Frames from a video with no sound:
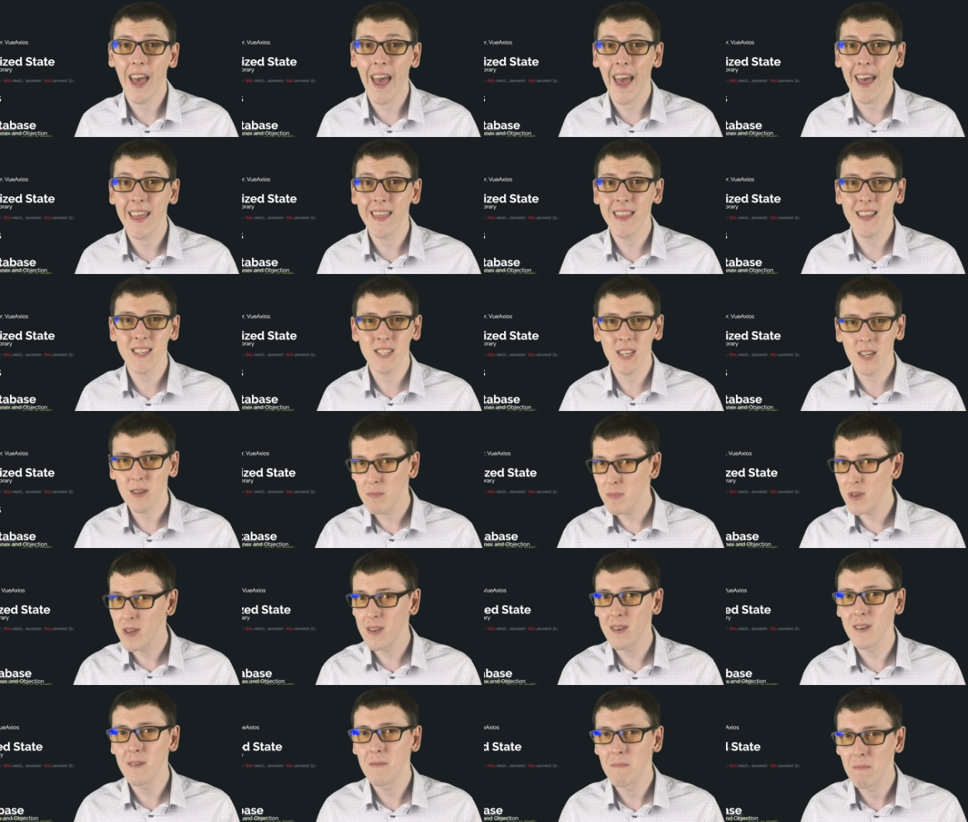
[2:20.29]
and that's going to
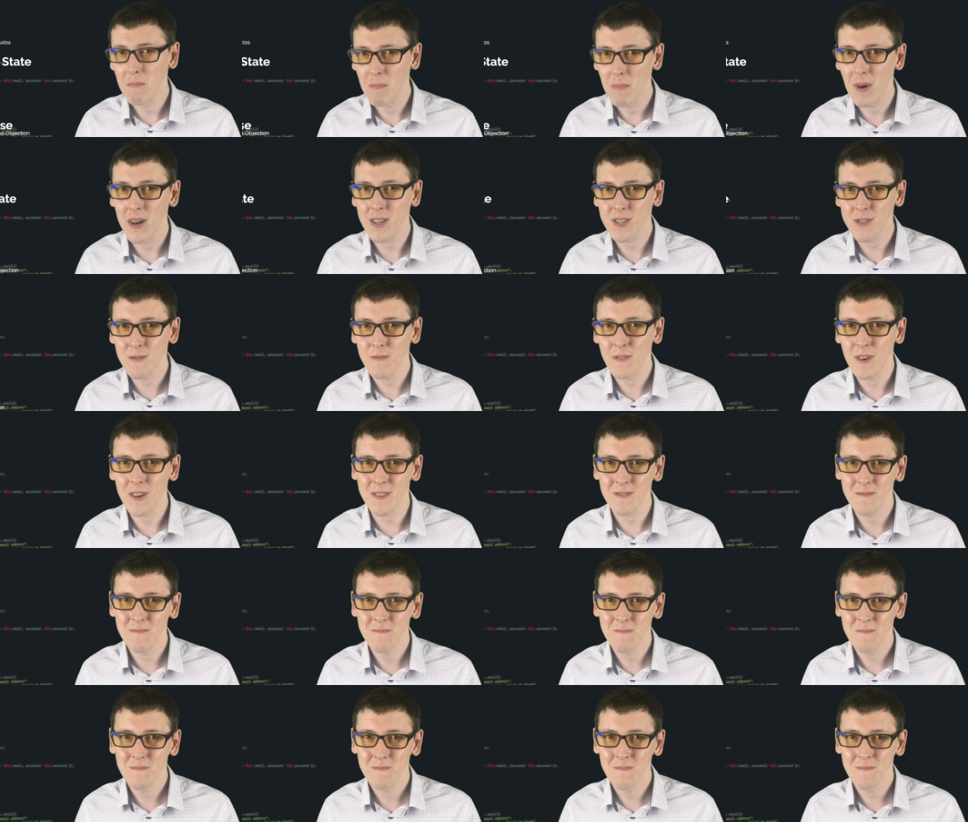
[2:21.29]
be much fun.